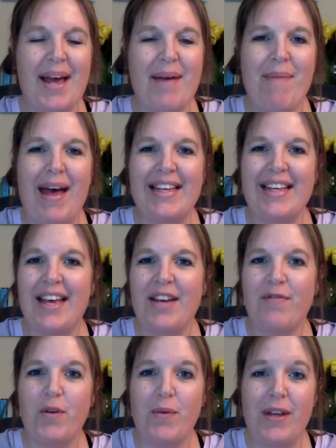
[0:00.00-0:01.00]
I'm back again
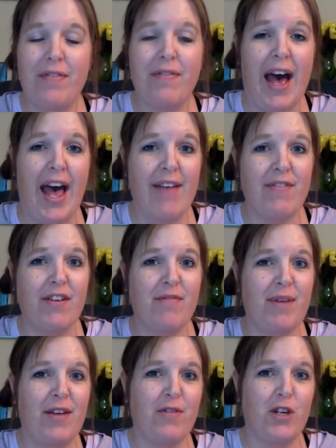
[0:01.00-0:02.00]
for week five of
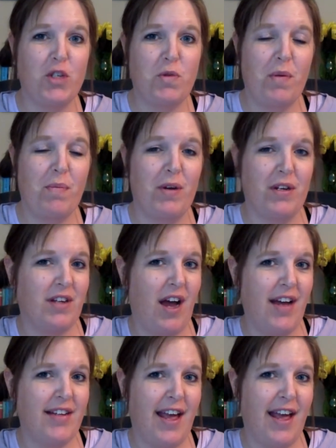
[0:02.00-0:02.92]
my virtual book talks.